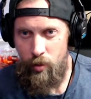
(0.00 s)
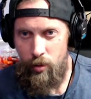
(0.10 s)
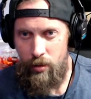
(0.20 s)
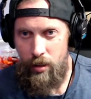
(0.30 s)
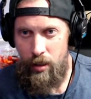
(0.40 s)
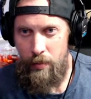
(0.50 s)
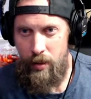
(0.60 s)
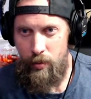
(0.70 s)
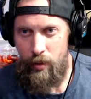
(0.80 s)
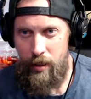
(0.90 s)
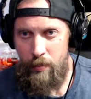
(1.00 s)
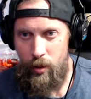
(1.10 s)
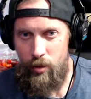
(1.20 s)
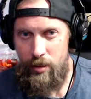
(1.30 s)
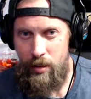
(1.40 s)
Mortal Kombat,
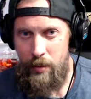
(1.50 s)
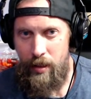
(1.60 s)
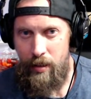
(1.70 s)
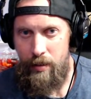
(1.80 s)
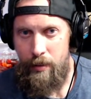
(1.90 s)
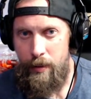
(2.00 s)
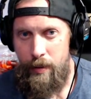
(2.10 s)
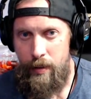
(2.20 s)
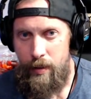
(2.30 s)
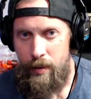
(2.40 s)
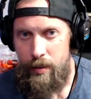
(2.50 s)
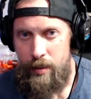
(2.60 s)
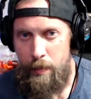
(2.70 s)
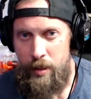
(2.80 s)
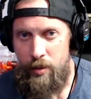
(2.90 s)
Rambo, and Terminator.
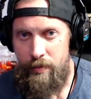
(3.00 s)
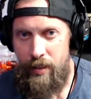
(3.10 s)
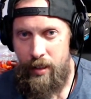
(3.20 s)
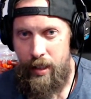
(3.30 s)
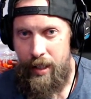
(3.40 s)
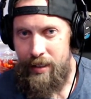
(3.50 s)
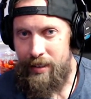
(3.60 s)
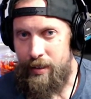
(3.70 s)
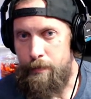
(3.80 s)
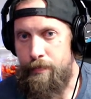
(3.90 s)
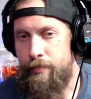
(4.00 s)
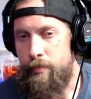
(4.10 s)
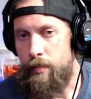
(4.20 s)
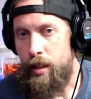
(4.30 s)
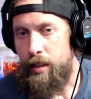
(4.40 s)
Deputy Van Halen.
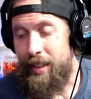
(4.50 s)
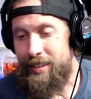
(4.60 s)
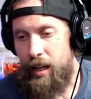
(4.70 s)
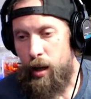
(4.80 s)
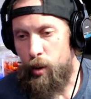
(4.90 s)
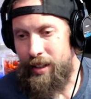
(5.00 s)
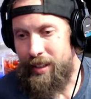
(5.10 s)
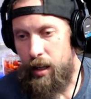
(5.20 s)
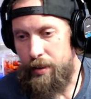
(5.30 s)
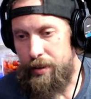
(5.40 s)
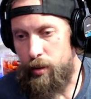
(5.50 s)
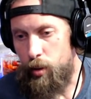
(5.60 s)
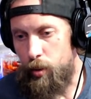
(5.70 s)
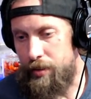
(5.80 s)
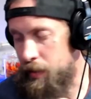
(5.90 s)
Yes, I already got the
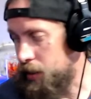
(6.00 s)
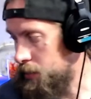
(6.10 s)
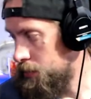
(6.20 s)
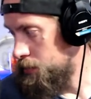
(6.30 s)
Ultimate